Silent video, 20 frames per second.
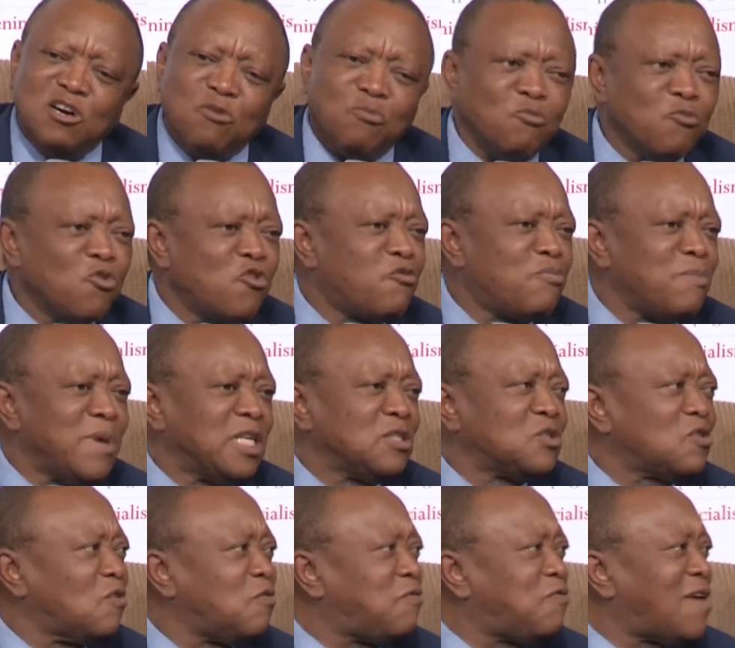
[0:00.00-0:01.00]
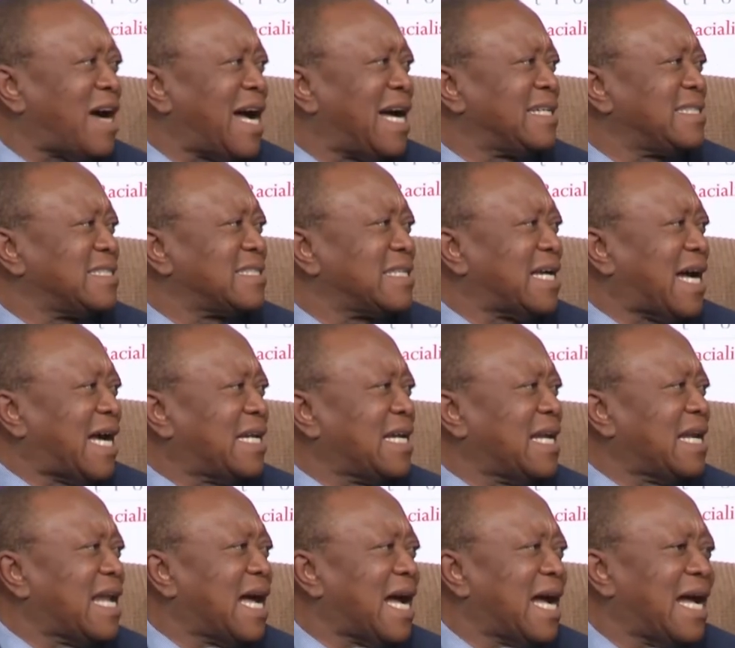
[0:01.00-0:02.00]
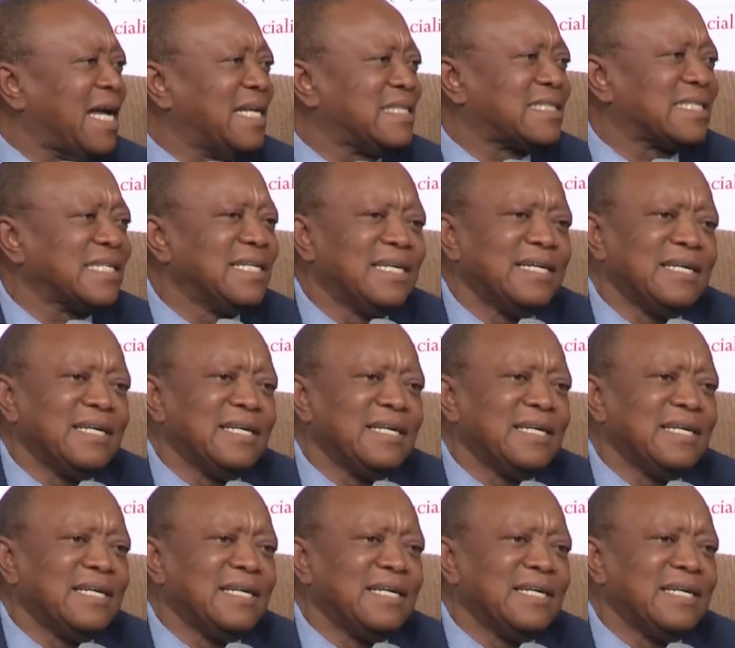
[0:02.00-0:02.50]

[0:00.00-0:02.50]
movements of fund, analyze